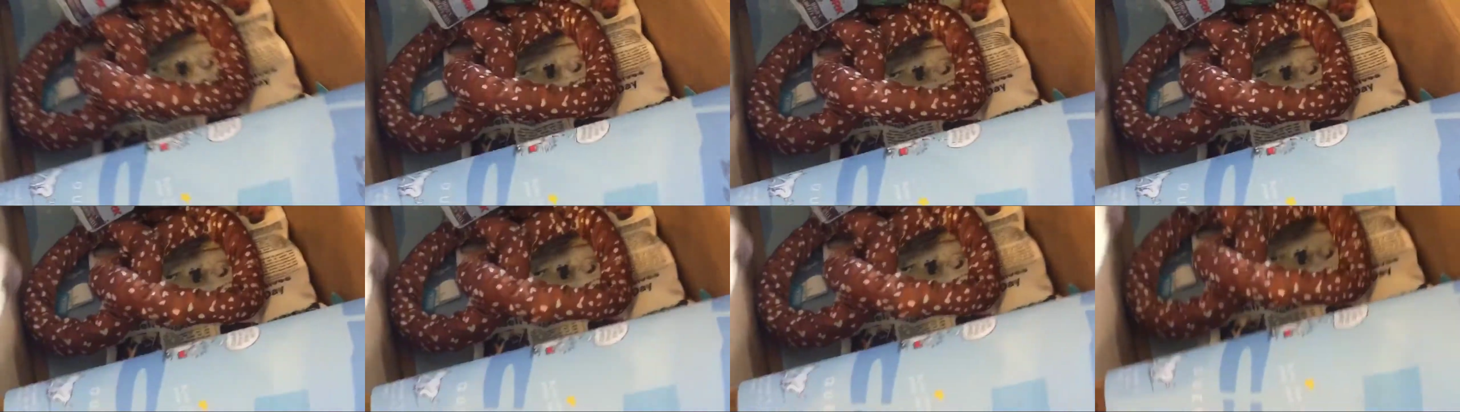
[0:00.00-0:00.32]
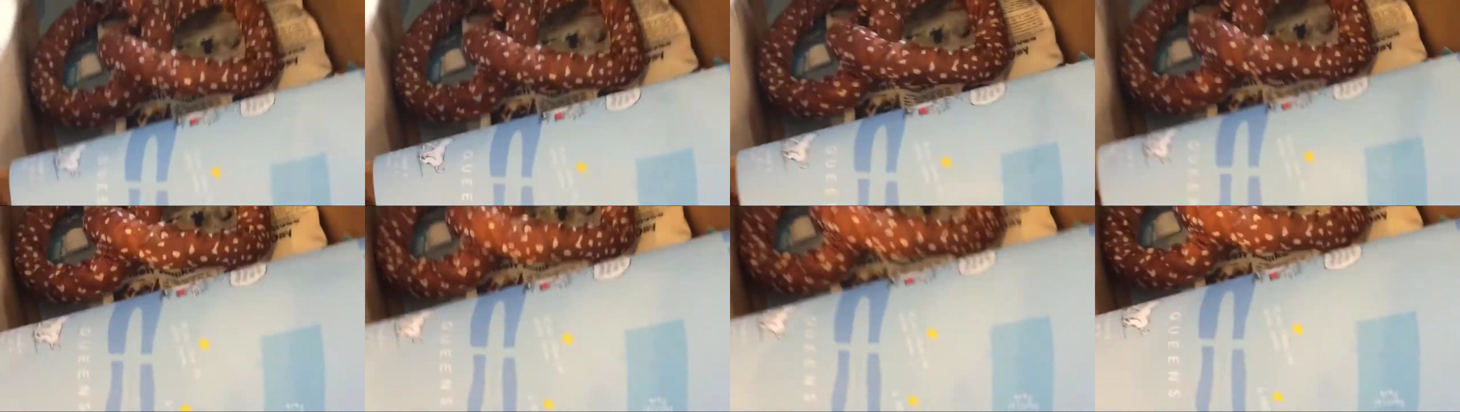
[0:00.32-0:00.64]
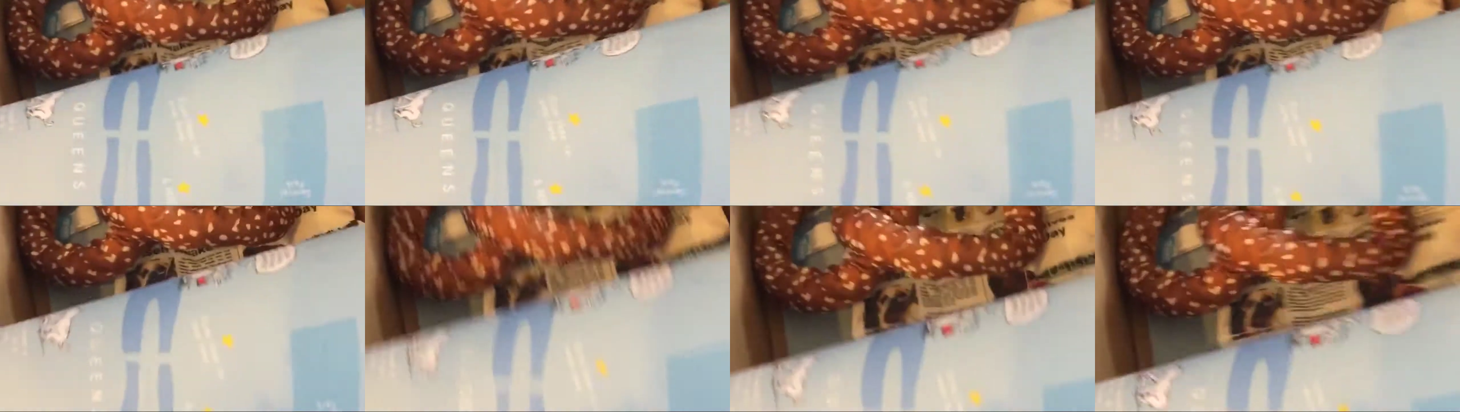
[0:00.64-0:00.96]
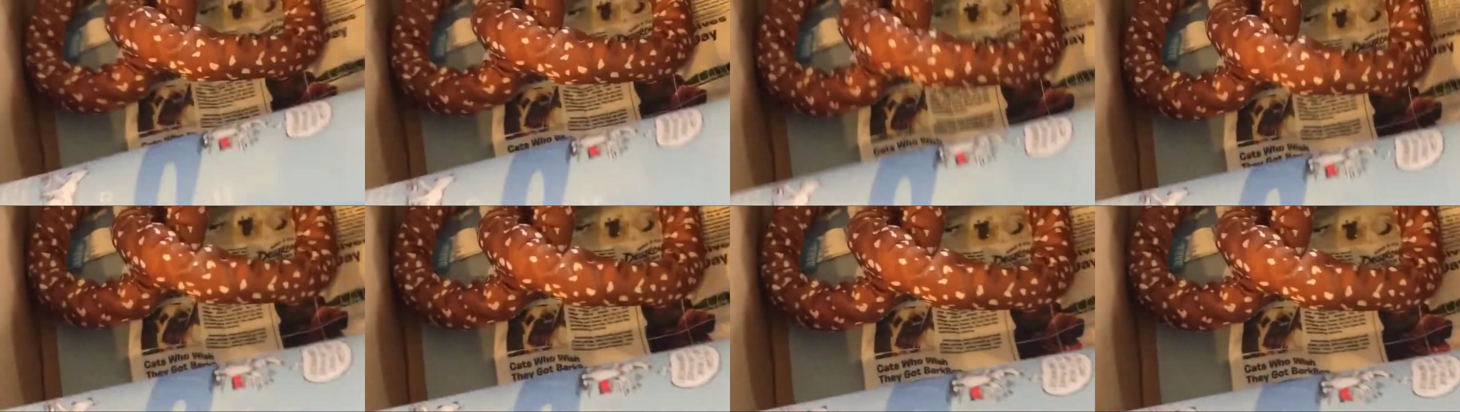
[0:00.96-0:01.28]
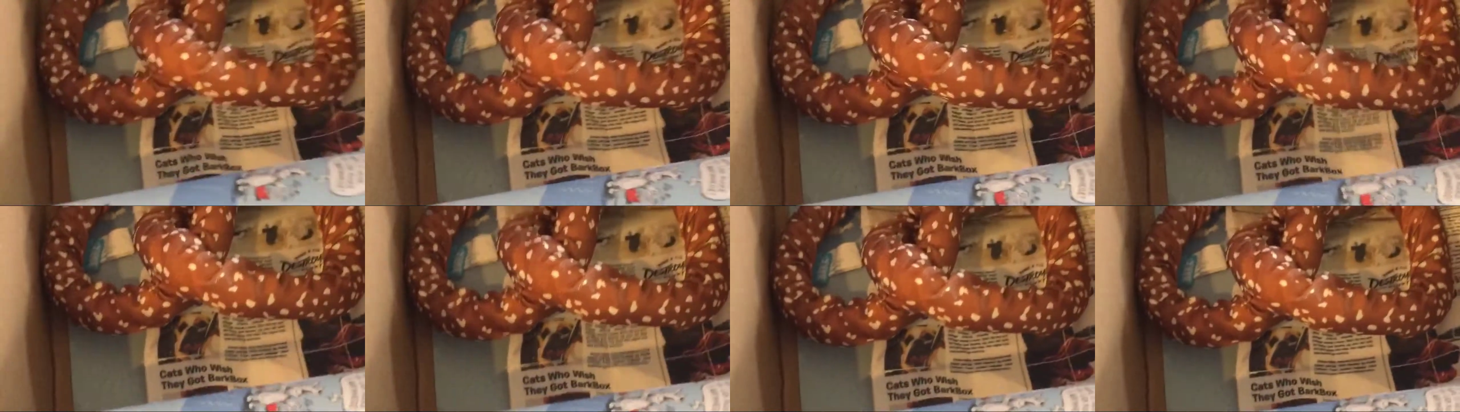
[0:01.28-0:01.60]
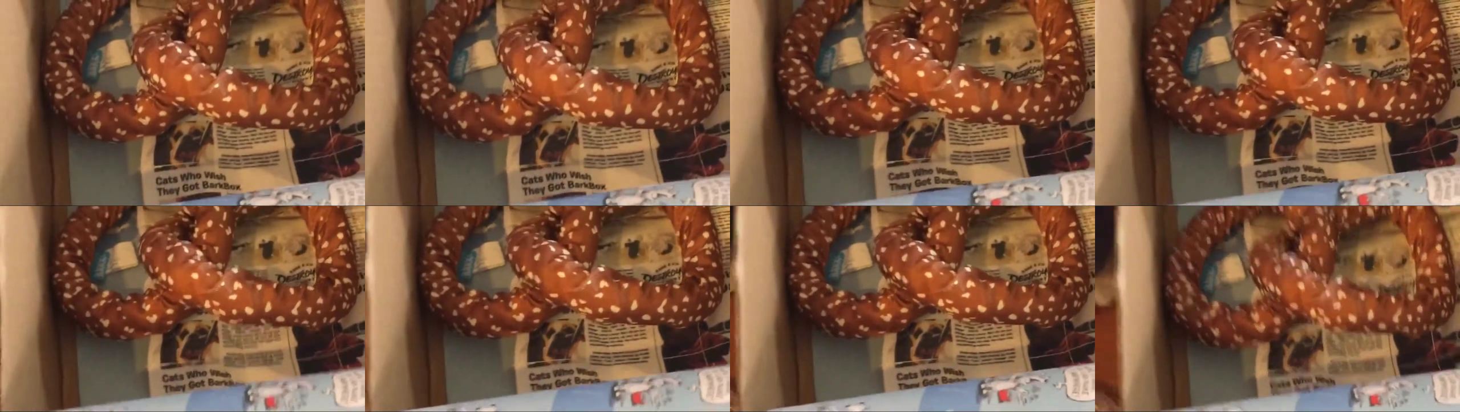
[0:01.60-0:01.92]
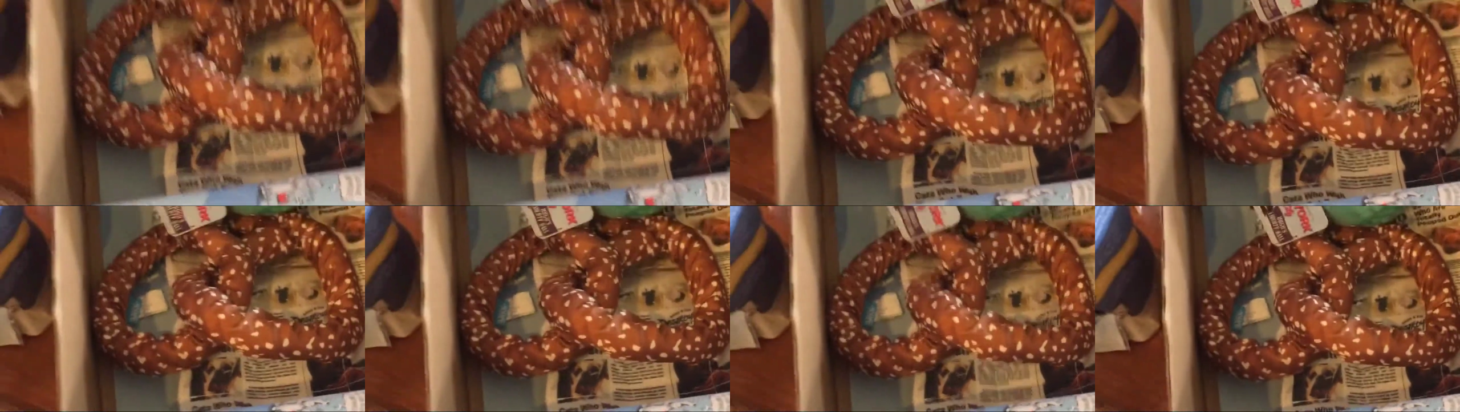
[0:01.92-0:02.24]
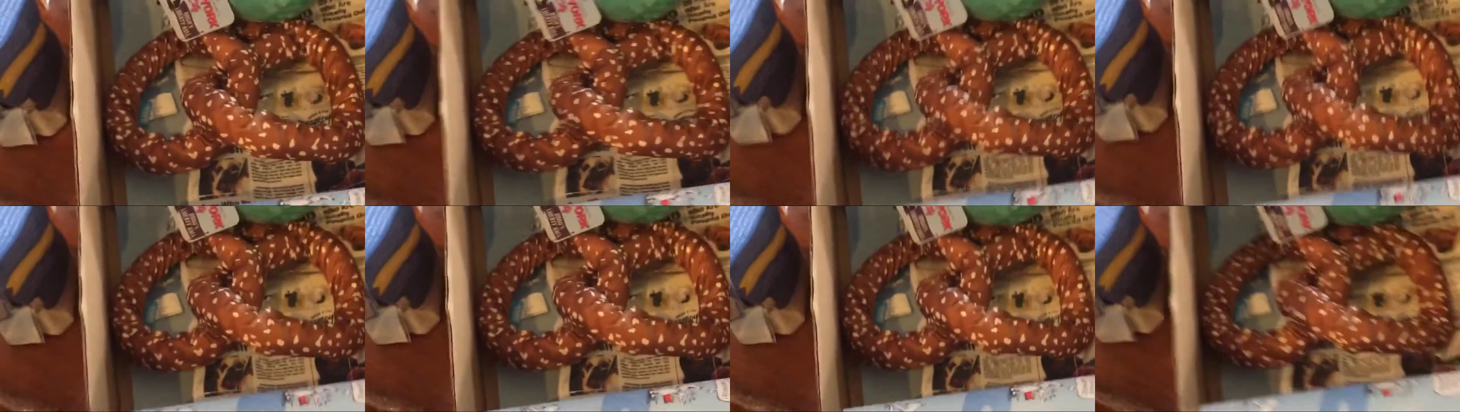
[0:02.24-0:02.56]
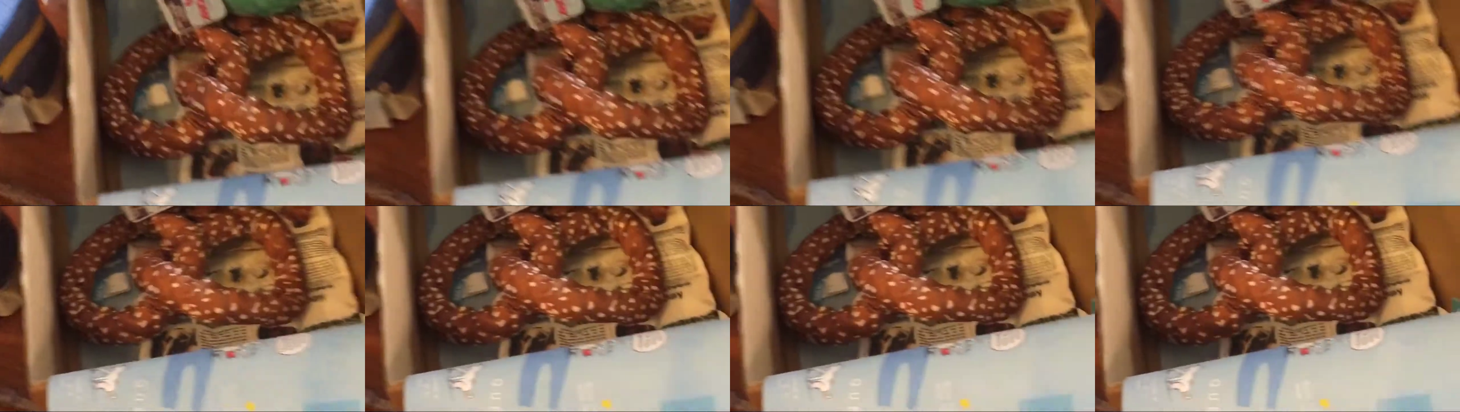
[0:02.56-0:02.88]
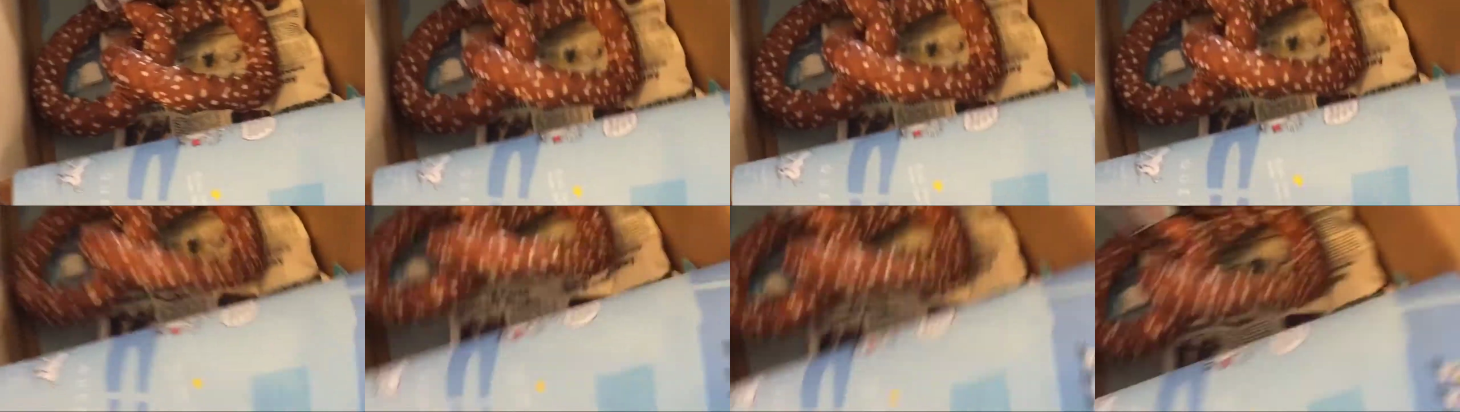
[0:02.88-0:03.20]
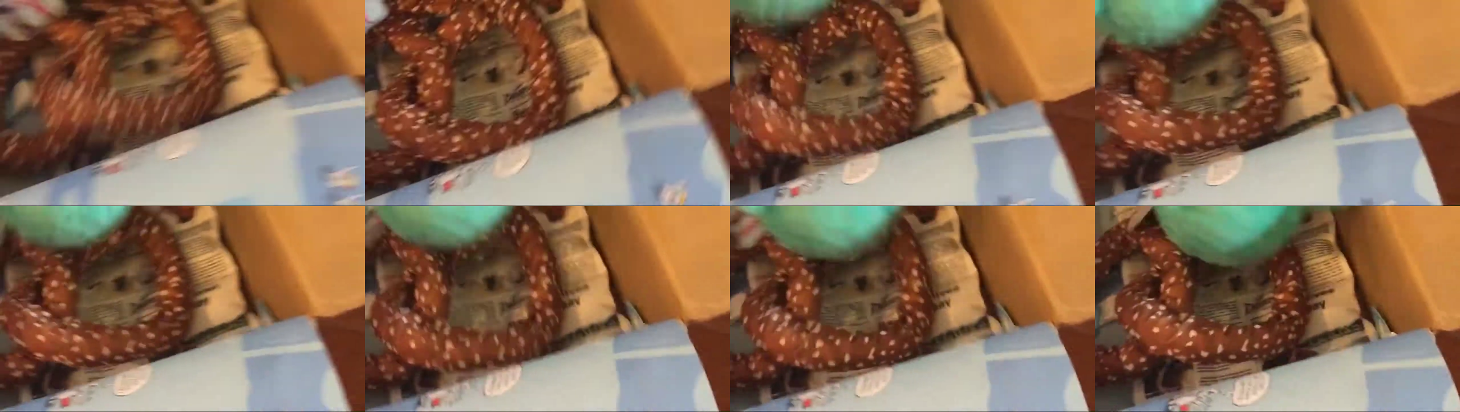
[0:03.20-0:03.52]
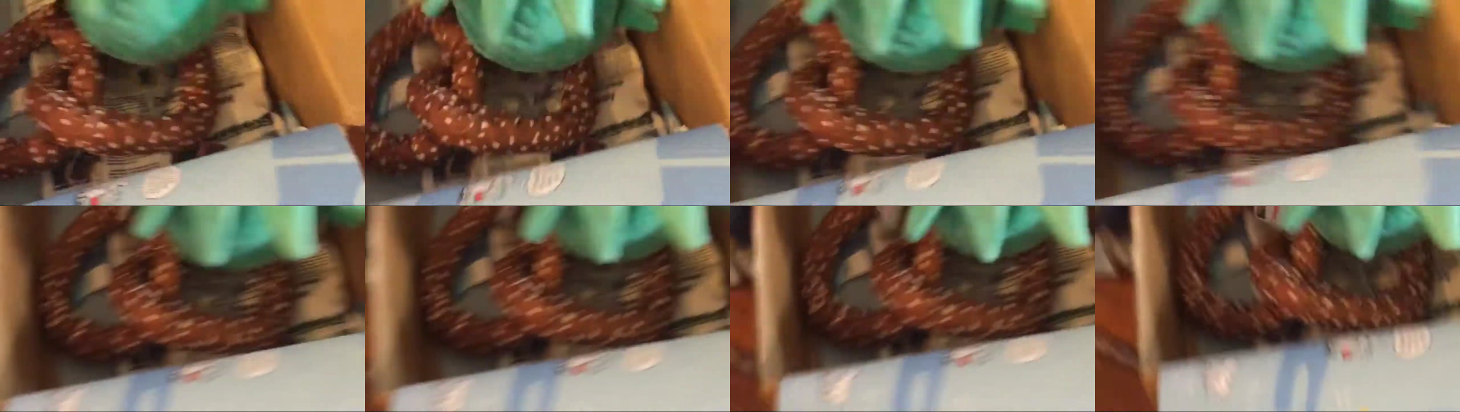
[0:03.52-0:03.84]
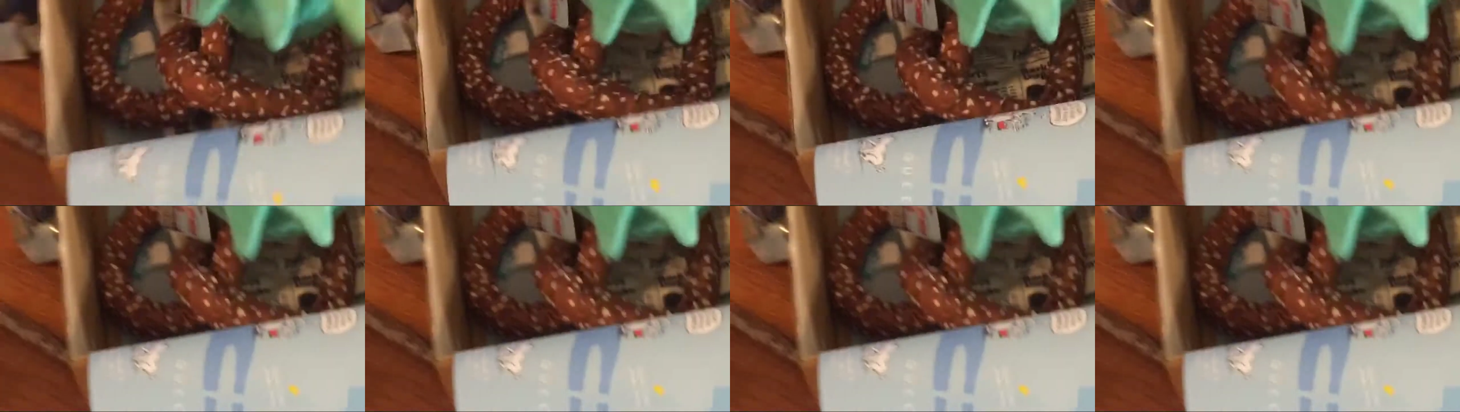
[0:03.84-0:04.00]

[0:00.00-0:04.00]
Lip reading: [unreadable: no face in view]